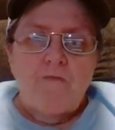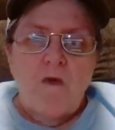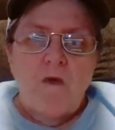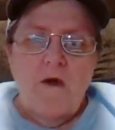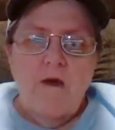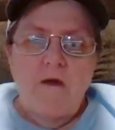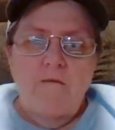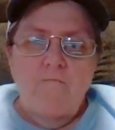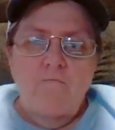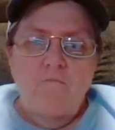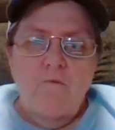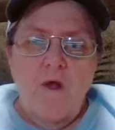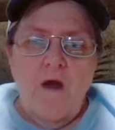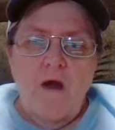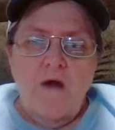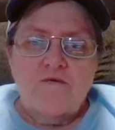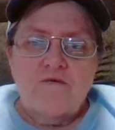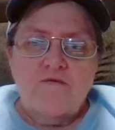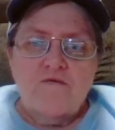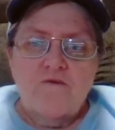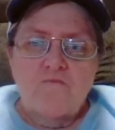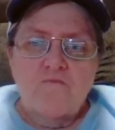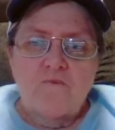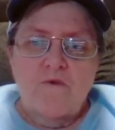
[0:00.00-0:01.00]
I'm
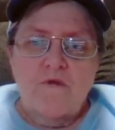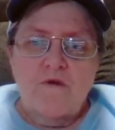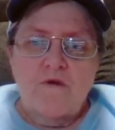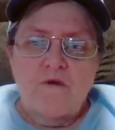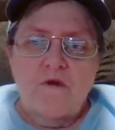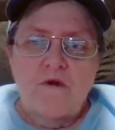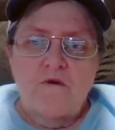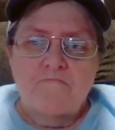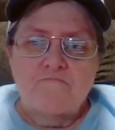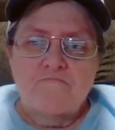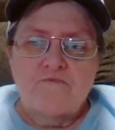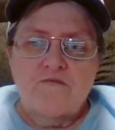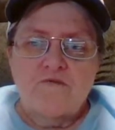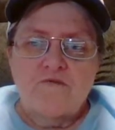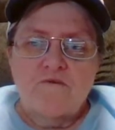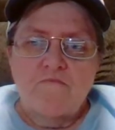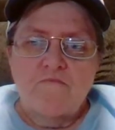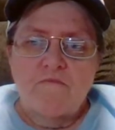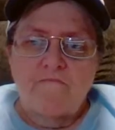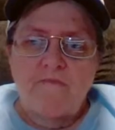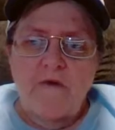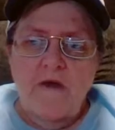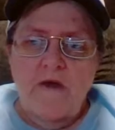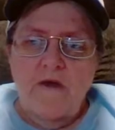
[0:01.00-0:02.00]
rational when it comes to
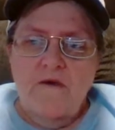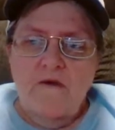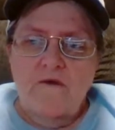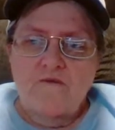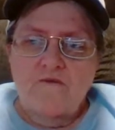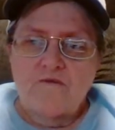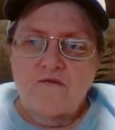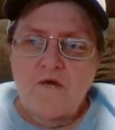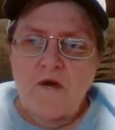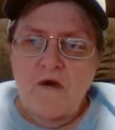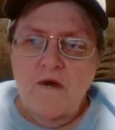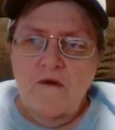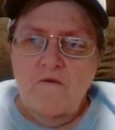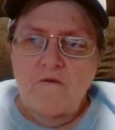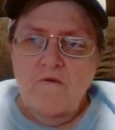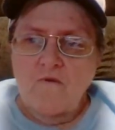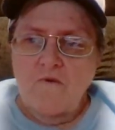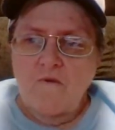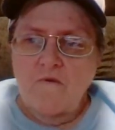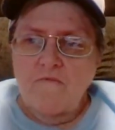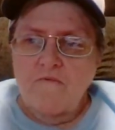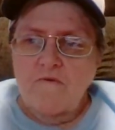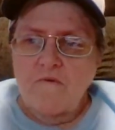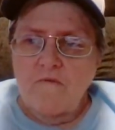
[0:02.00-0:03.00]
revenge. I don't
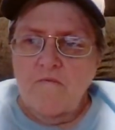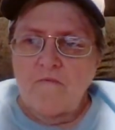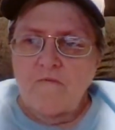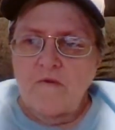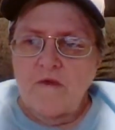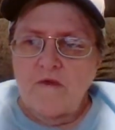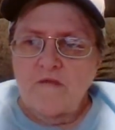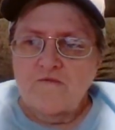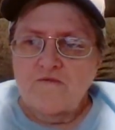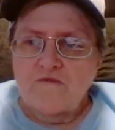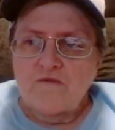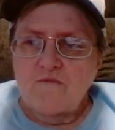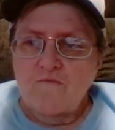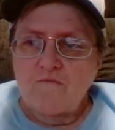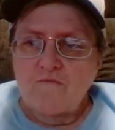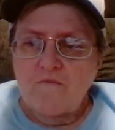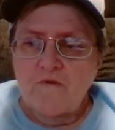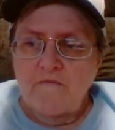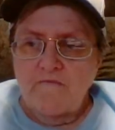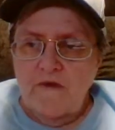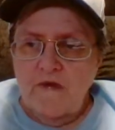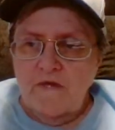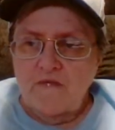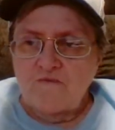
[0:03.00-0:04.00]
go for
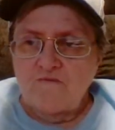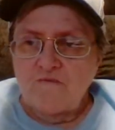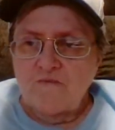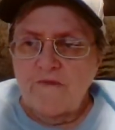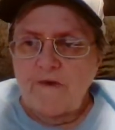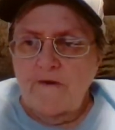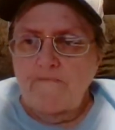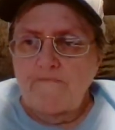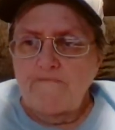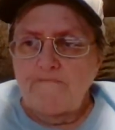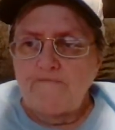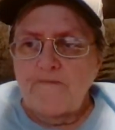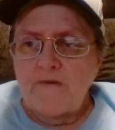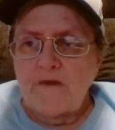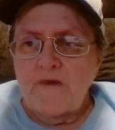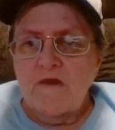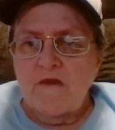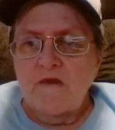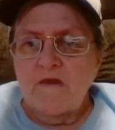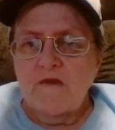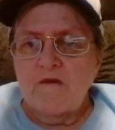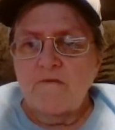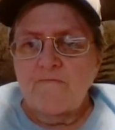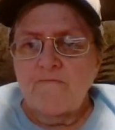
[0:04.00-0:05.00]
revenge without
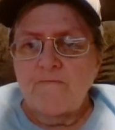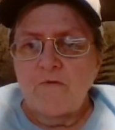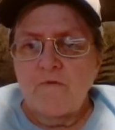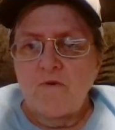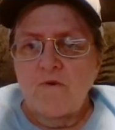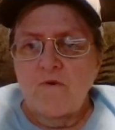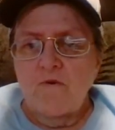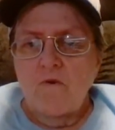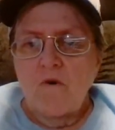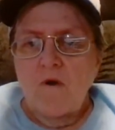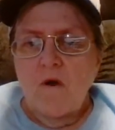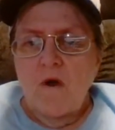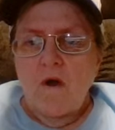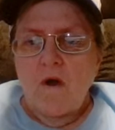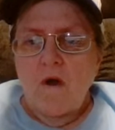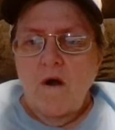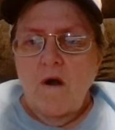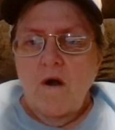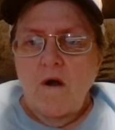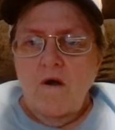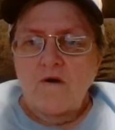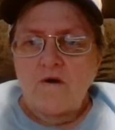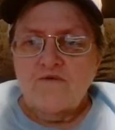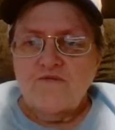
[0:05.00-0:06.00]
thinking it through.
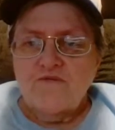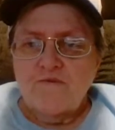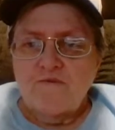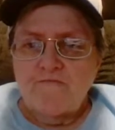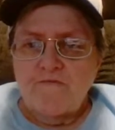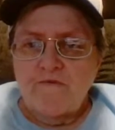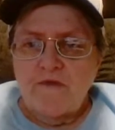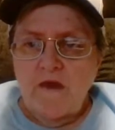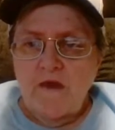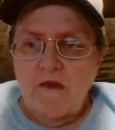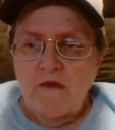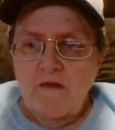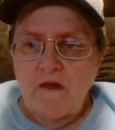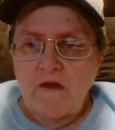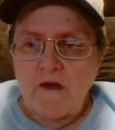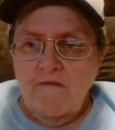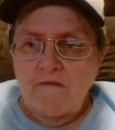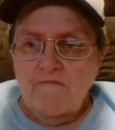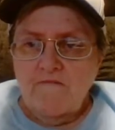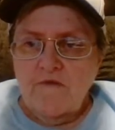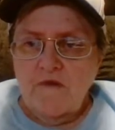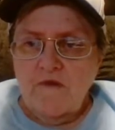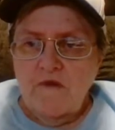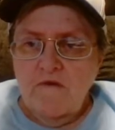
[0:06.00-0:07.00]
Also, for that, you
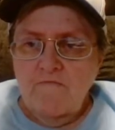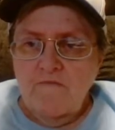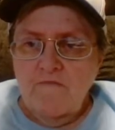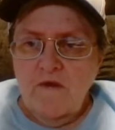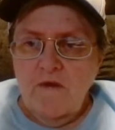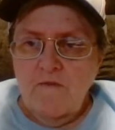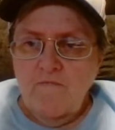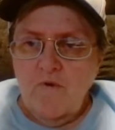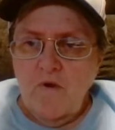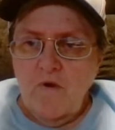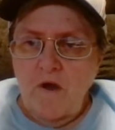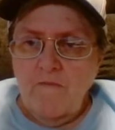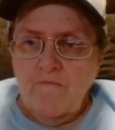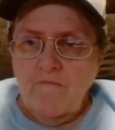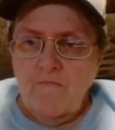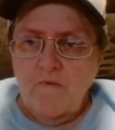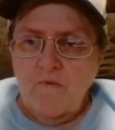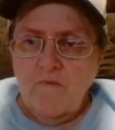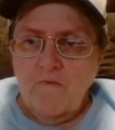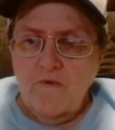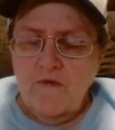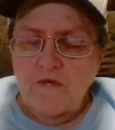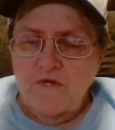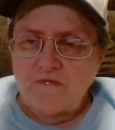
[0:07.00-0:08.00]
have to give me a proper
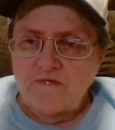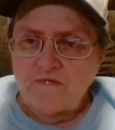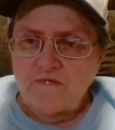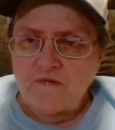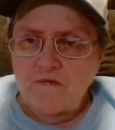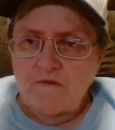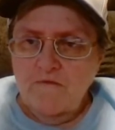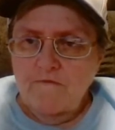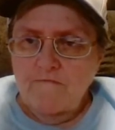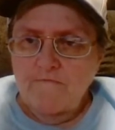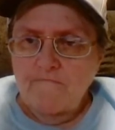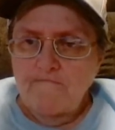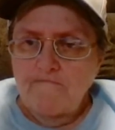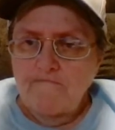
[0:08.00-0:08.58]
reason.